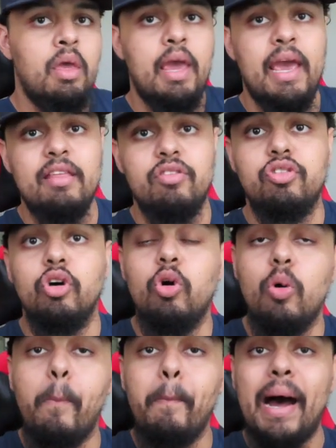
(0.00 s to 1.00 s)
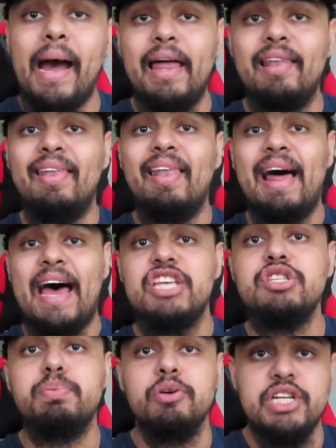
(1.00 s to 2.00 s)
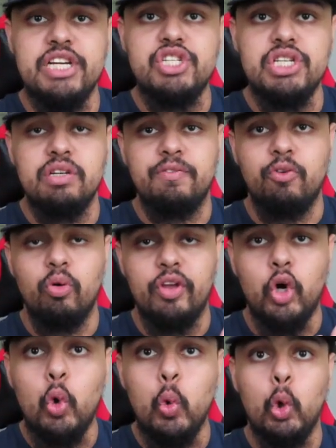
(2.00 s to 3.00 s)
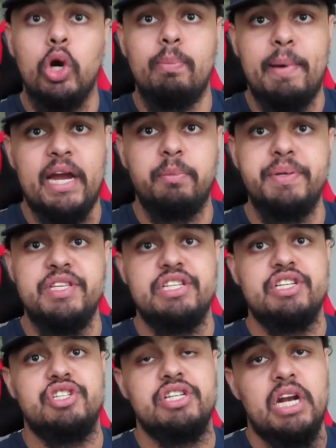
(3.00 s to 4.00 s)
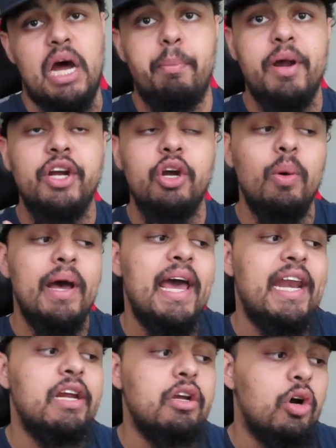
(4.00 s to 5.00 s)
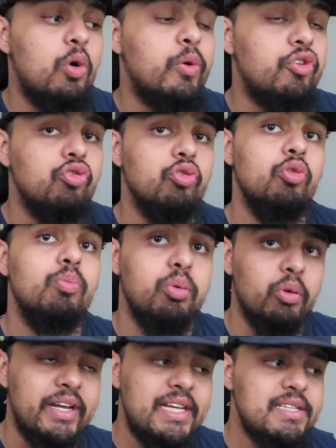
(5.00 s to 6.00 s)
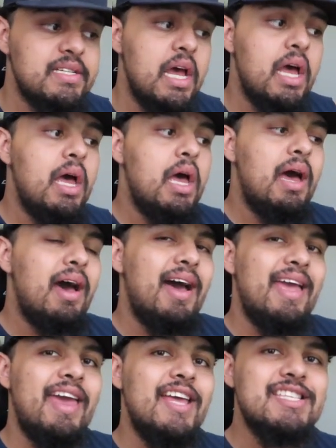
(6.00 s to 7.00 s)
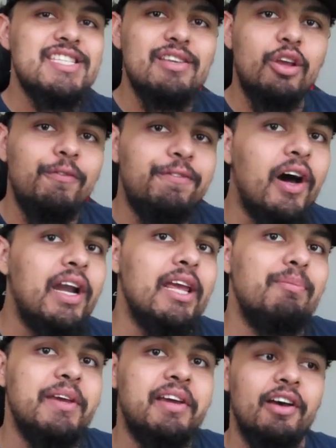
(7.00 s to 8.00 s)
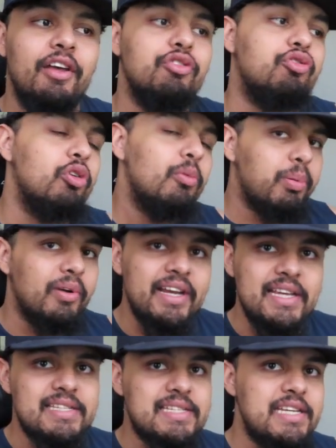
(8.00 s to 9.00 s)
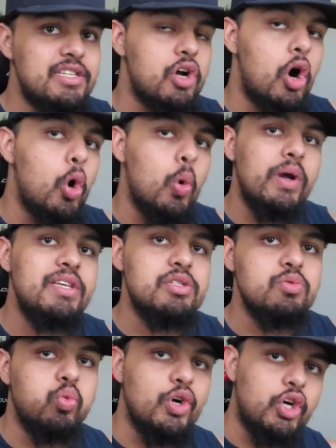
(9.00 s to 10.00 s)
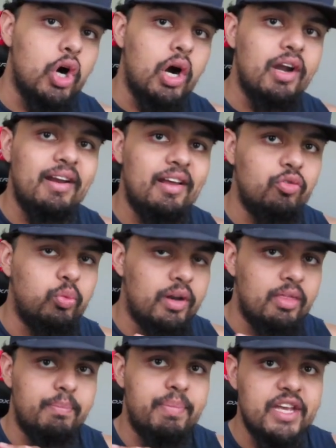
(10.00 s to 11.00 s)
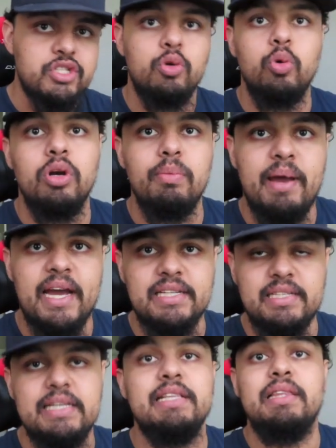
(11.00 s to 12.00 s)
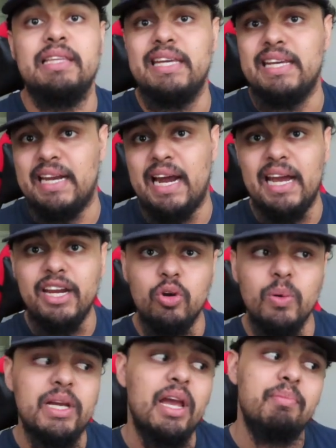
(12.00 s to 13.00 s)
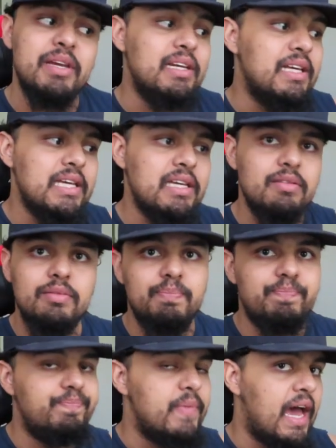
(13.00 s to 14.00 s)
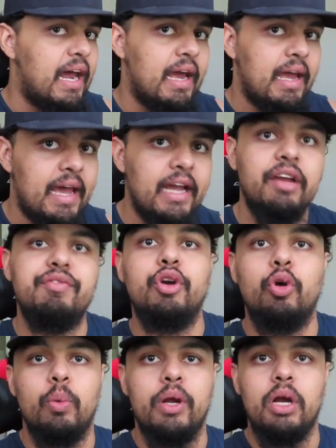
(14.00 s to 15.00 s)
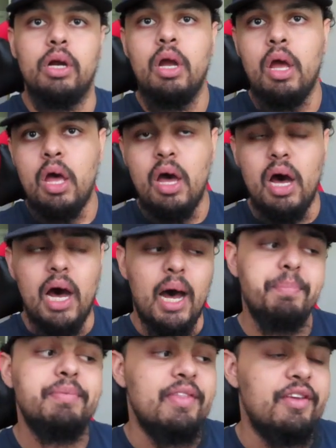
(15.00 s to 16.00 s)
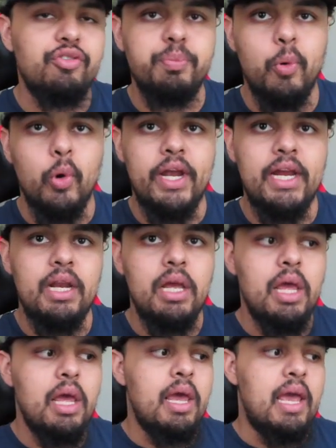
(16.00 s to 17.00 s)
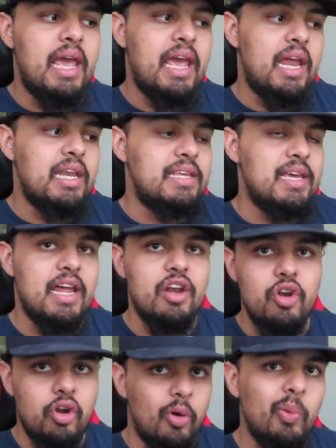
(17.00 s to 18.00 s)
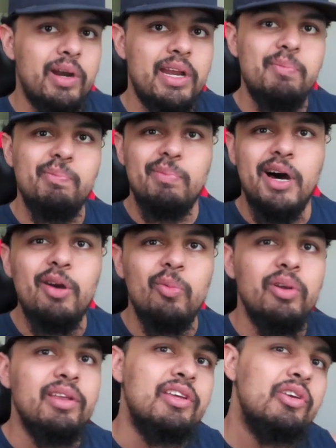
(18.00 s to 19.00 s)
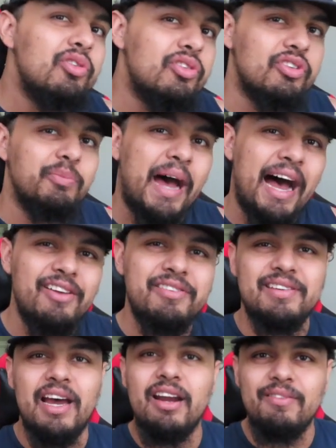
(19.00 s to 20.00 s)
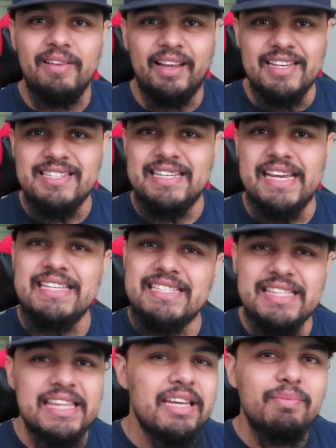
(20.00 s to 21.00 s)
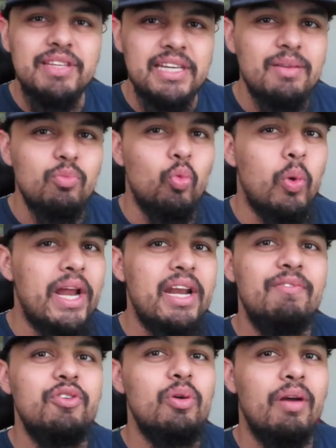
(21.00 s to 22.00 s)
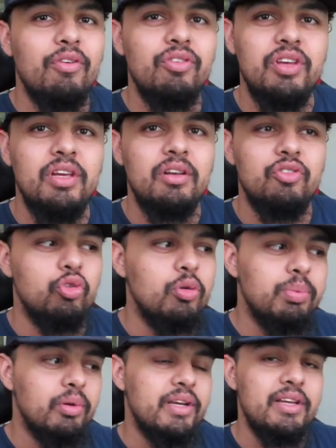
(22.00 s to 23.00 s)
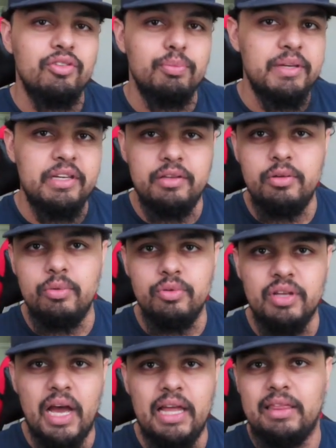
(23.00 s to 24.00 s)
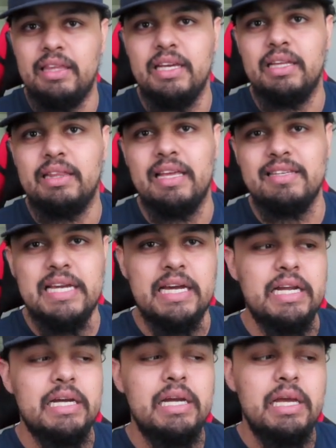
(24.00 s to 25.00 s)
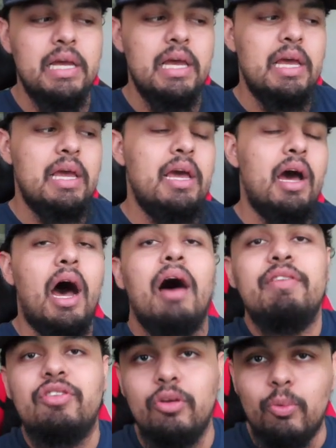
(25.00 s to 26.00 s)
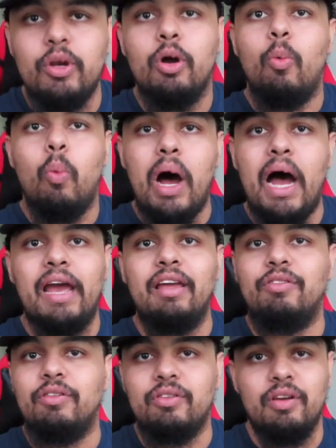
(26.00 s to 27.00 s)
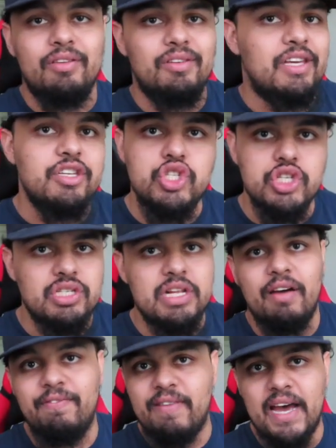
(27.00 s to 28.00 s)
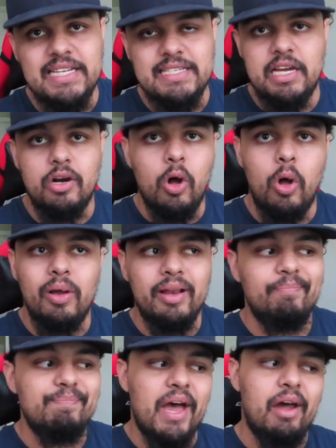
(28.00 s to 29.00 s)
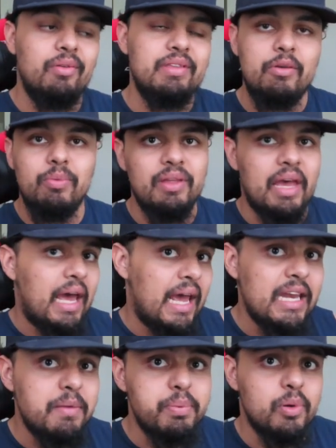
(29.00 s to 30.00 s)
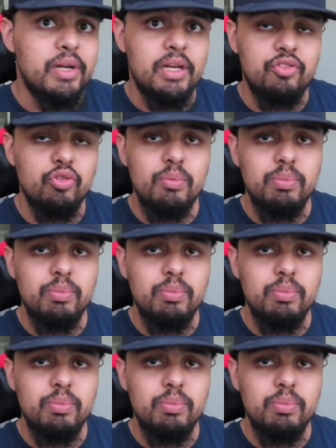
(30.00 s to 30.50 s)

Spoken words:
And so my last prediction for the quarterback position, I'm going to go ahead and go with Drew Brees. It's funny because Drew Brees, he's always regarded as one of the best quarterbacks in the league, and I agree. I mean, he's had a heck of a career up to this point, and yet no one in Mutt really uses him outside of like a Saints theme team. When have you ever seen Drew Brees be used? I think that's kind of, obviously we know why. It's just because he's just not fast at all, and I don't think really at any point Drew